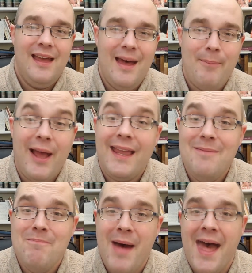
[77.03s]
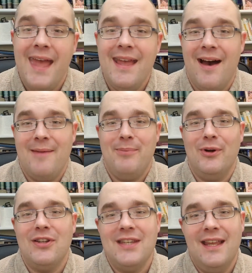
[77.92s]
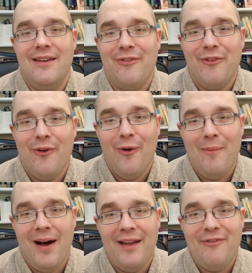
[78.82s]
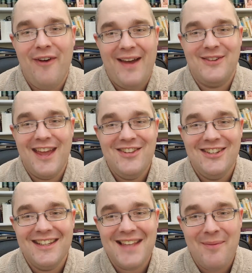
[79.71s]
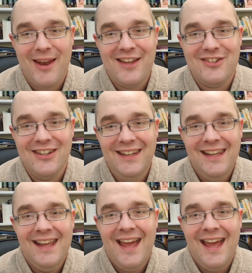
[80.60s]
Uh, back in May, I booked in for my foundation examination